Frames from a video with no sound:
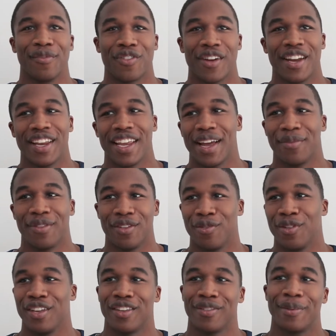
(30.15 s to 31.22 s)
training camp to
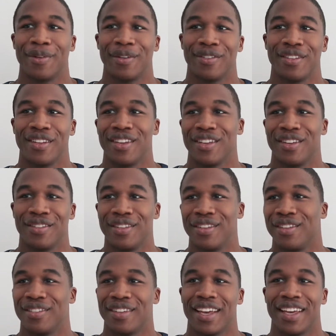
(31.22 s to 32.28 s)
really explore the city and see
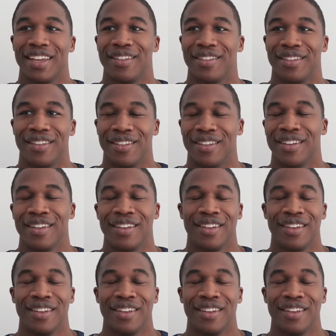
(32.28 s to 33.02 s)
the sights and